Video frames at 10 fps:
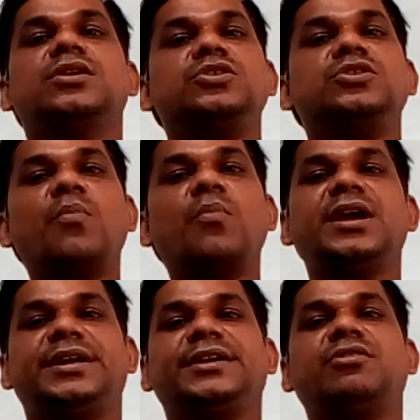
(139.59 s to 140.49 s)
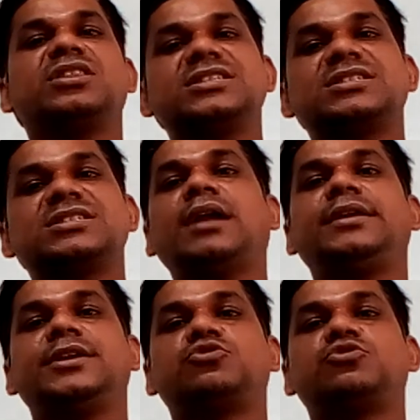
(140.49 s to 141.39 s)
dominating, or they
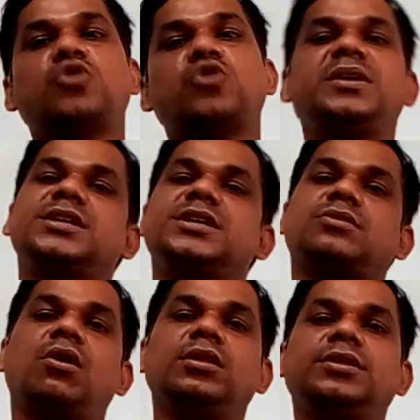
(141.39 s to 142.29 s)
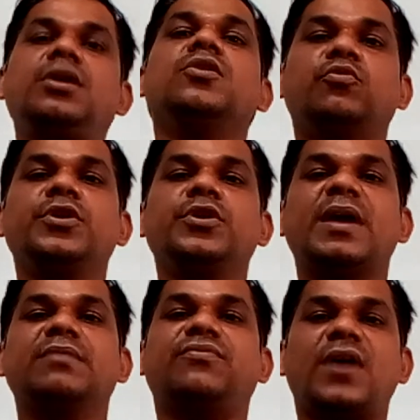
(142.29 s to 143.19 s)
started to dominate all the
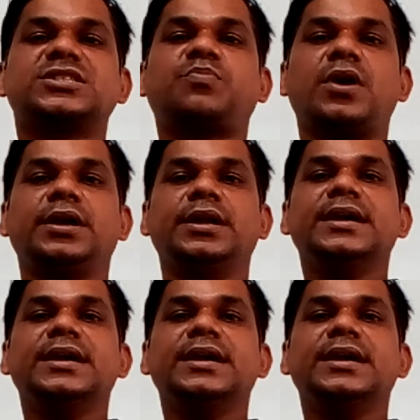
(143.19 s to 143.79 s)
women. First point.